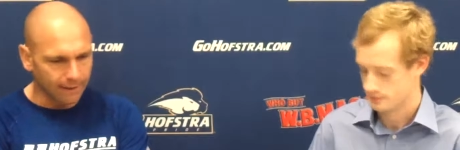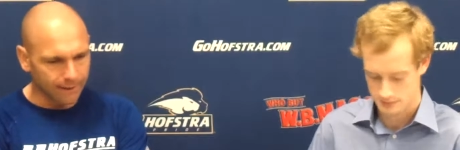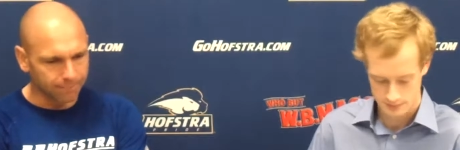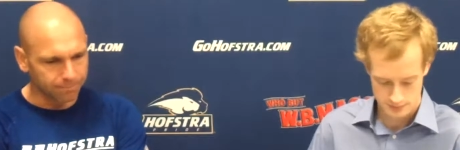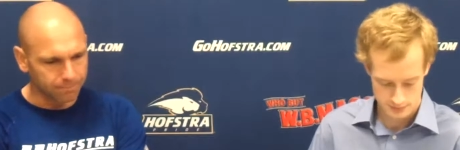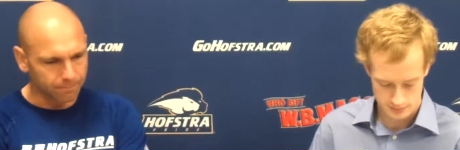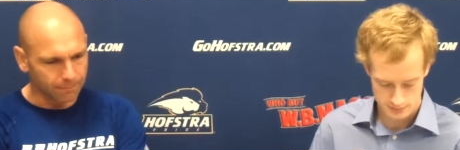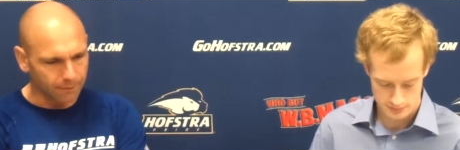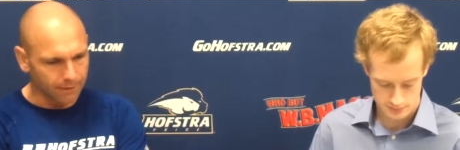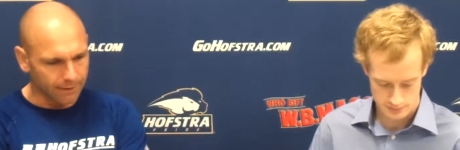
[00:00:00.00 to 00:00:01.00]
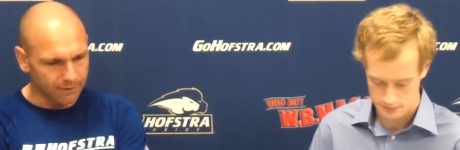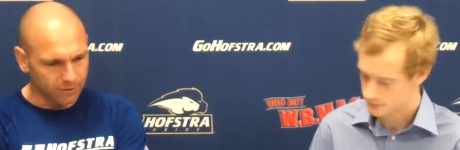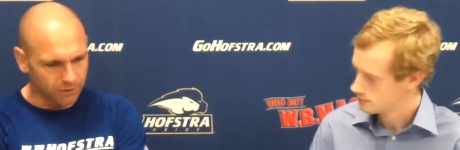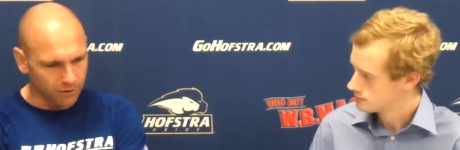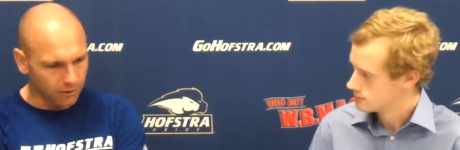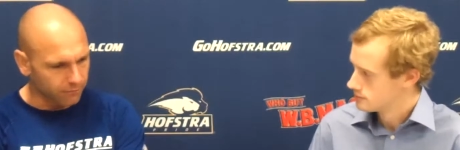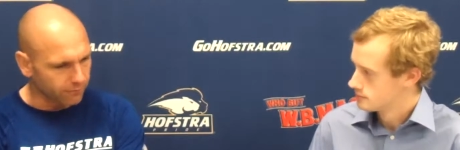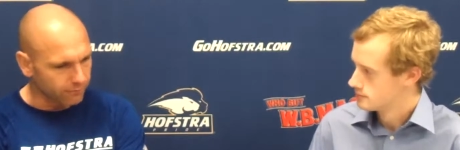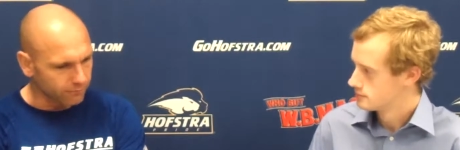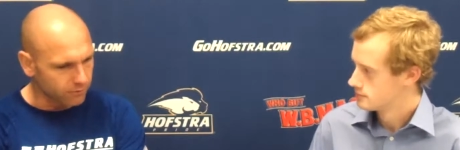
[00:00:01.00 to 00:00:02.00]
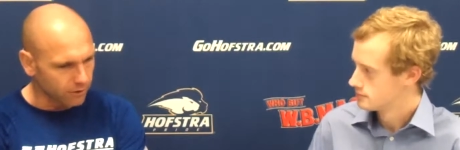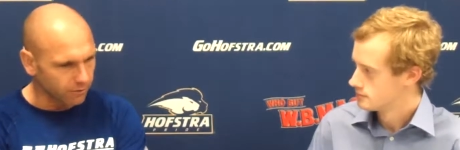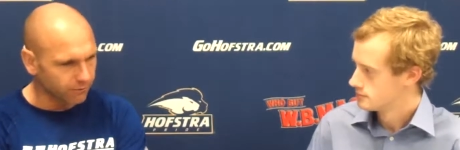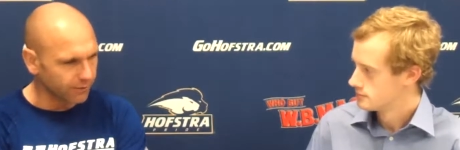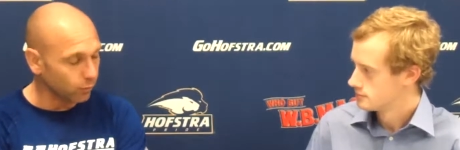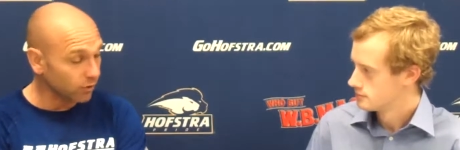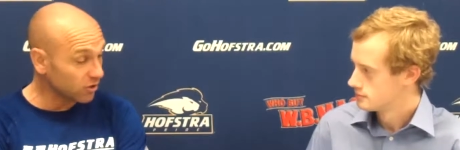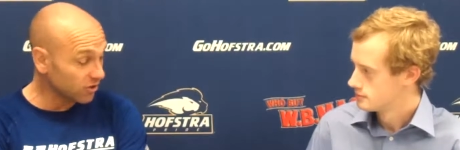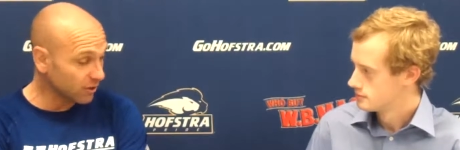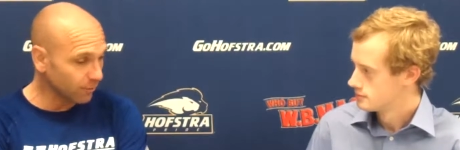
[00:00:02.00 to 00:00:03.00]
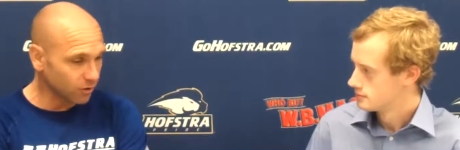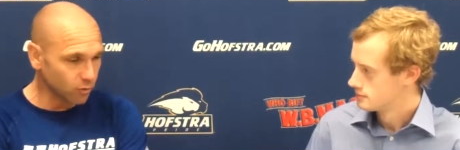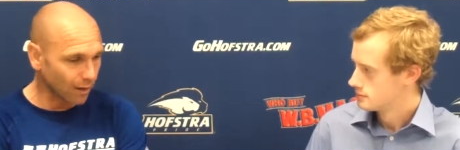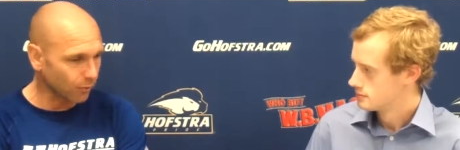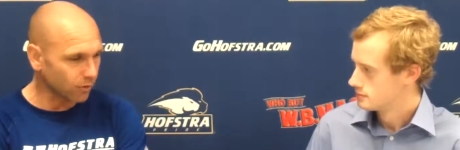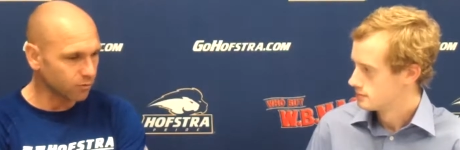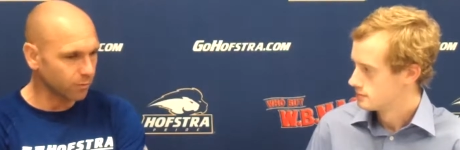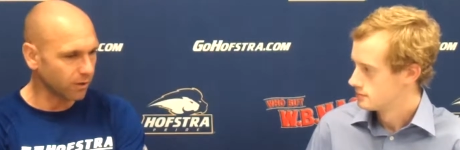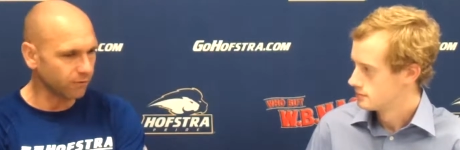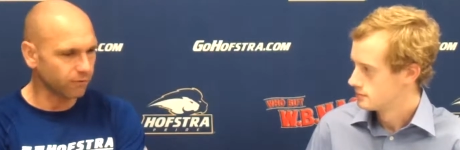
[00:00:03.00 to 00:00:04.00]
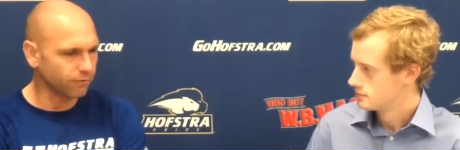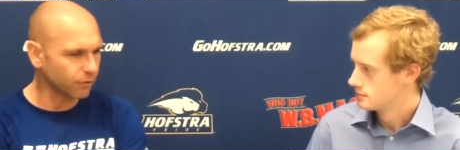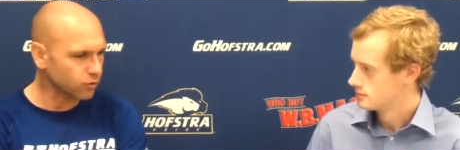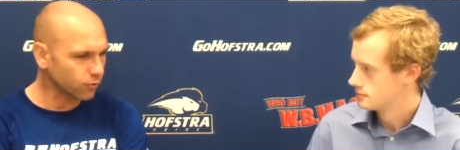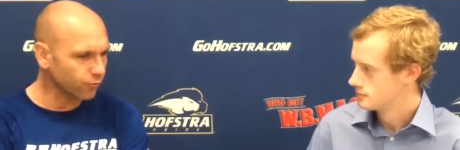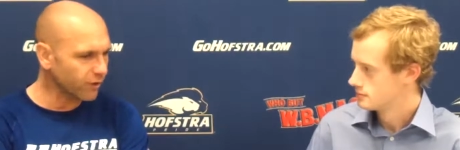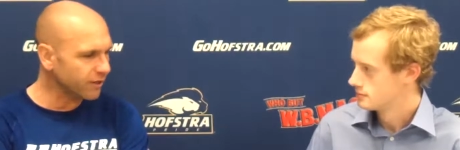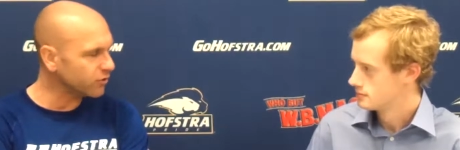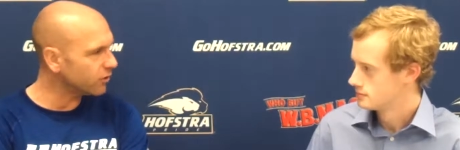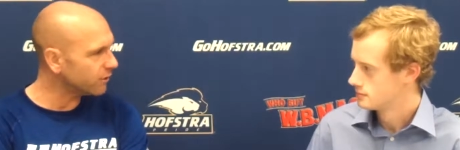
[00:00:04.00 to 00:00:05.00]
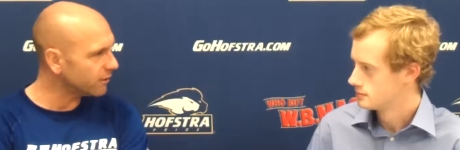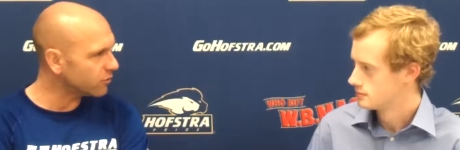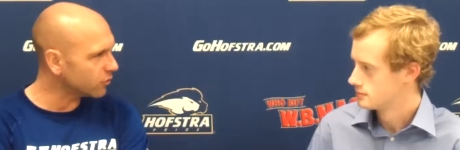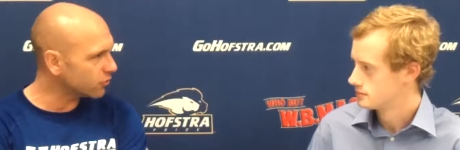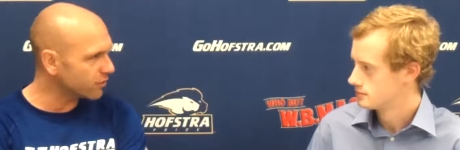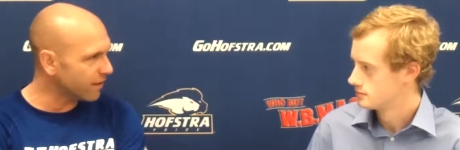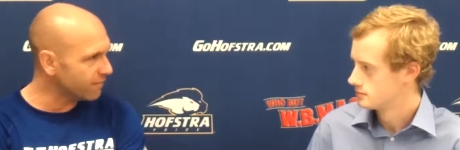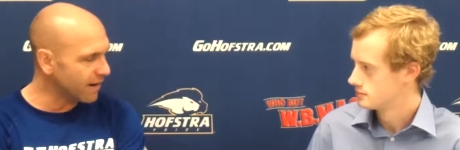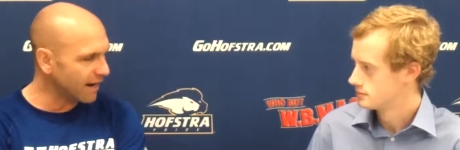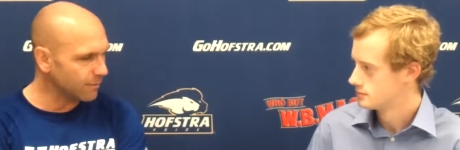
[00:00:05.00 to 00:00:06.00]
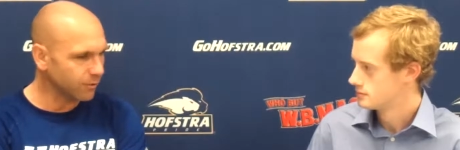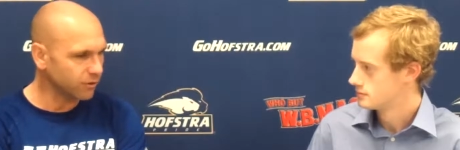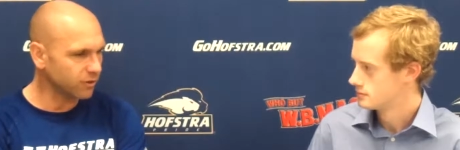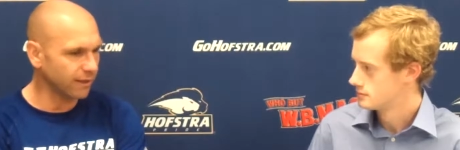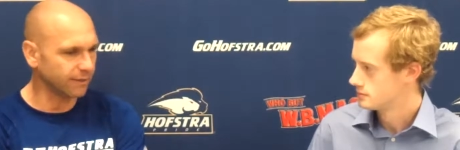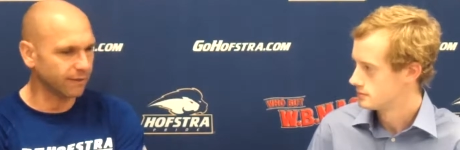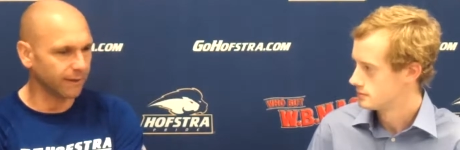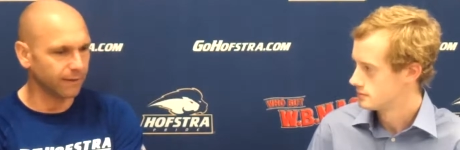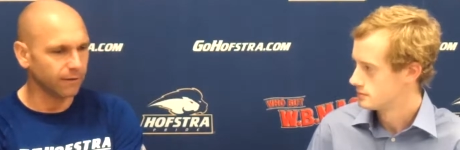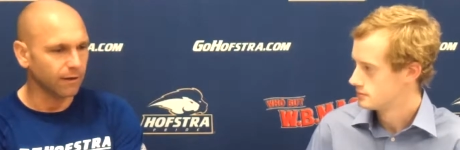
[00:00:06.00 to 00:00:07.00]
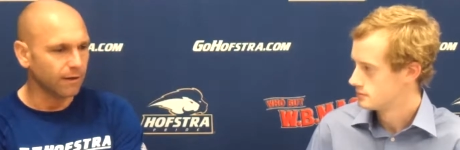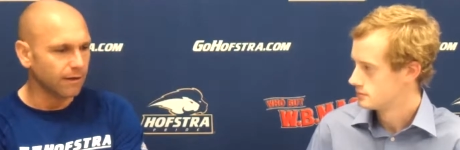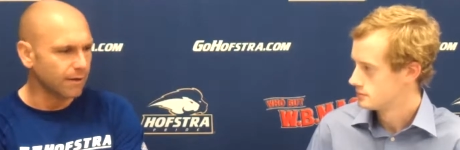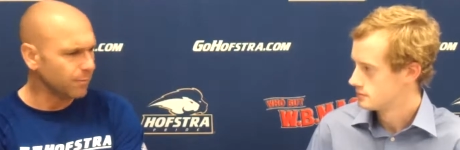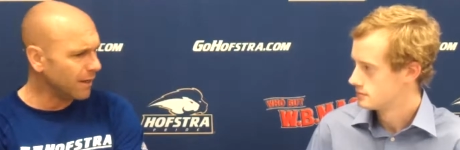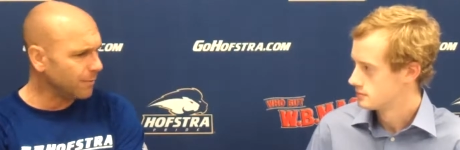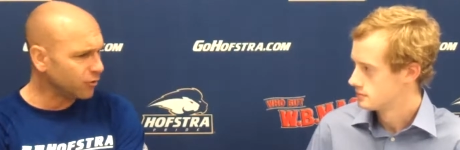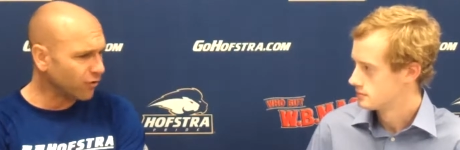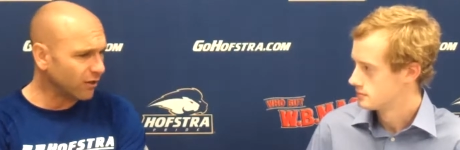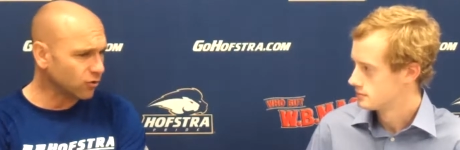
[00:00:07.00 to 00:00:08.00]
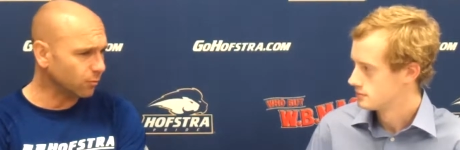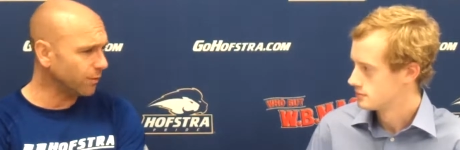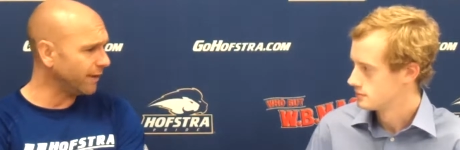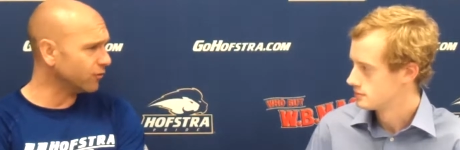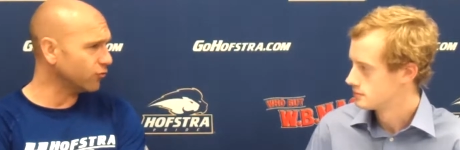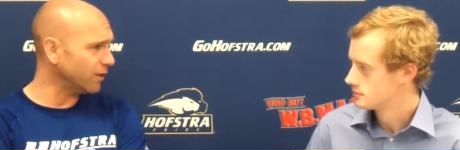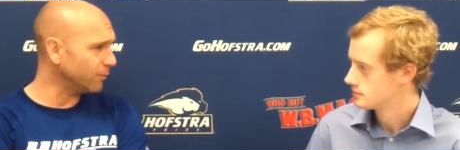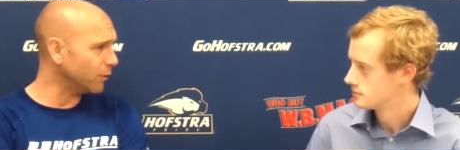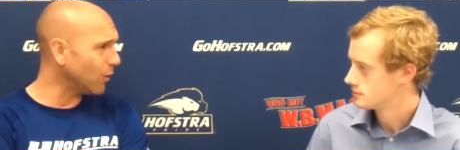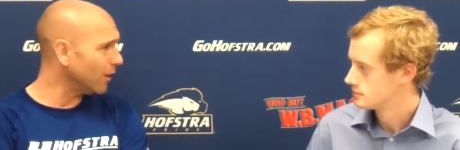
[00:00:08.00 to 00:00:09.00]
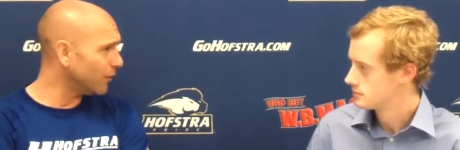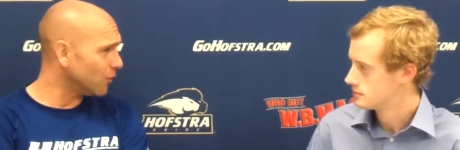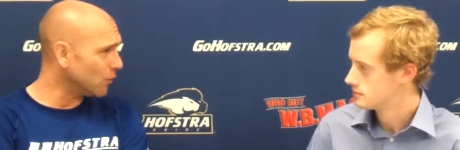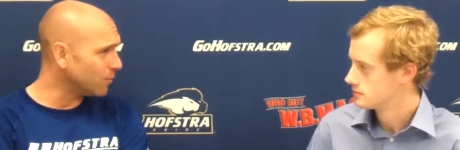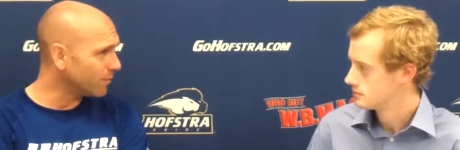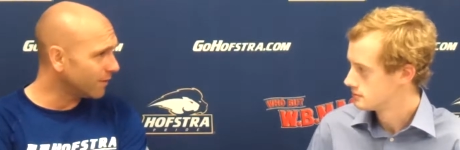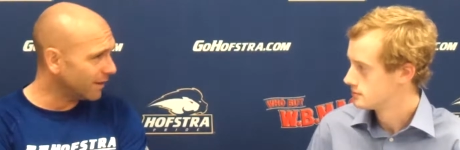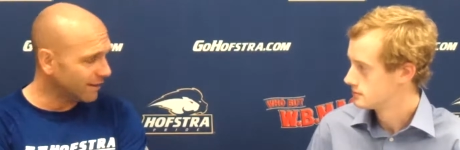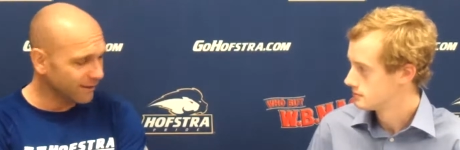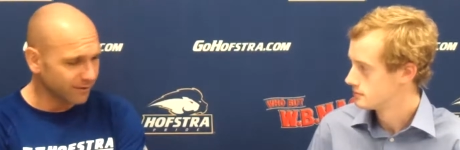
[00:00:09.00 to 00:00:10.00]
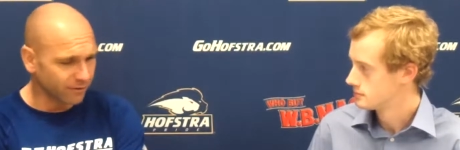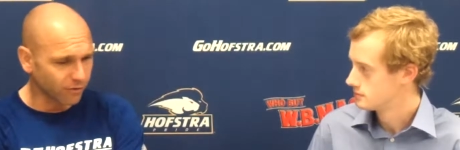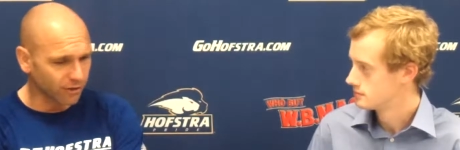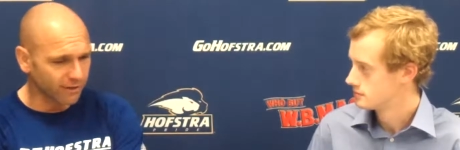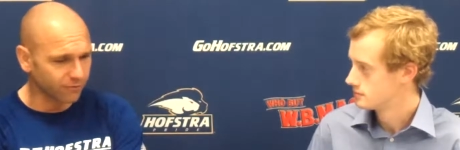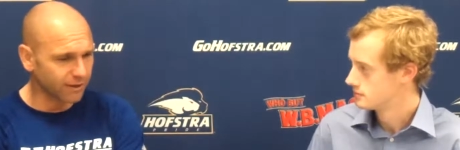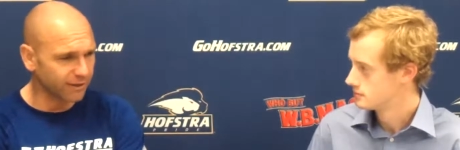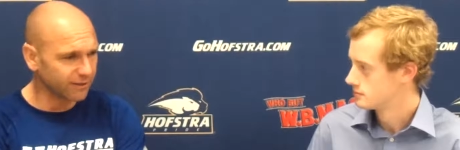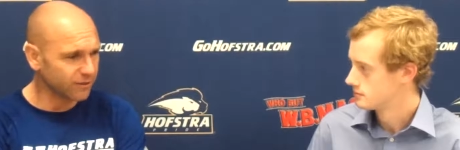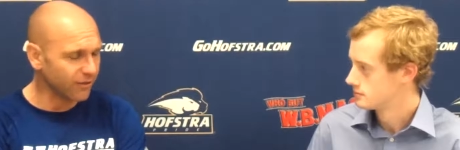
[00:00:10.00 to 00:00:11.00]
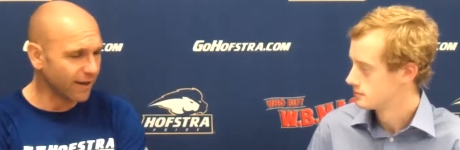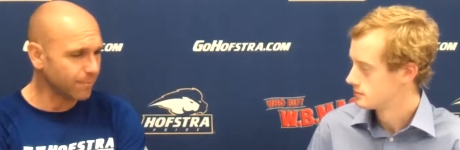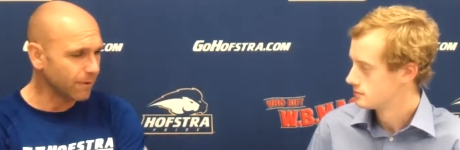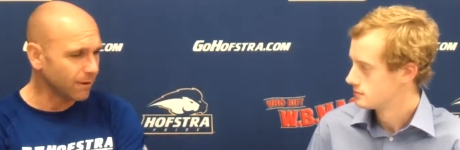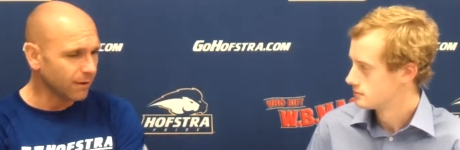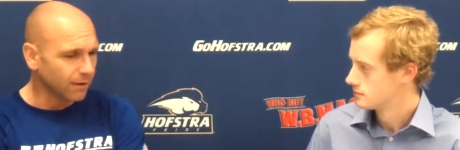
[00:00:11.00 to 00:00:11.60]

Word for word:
Speaker 1: Um, it's a turf turf field which is similar to ours, but for some reason it's just the environment, and, uh, and maybe Drexel play extremely well at home. and you've got to give credit to them.